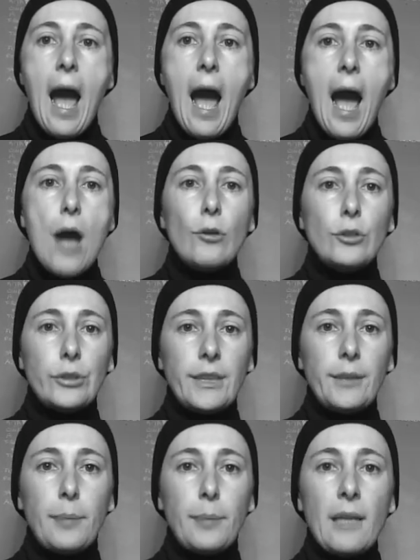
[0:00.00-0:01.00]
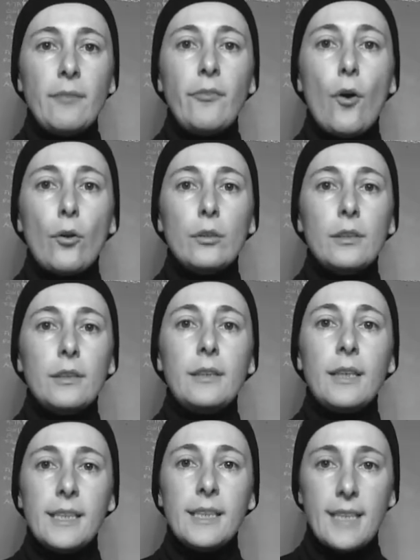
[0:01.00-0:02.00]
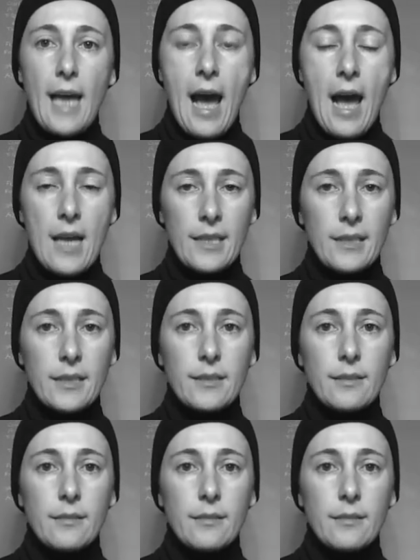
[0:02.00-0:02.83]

how she blindfolded his eyes.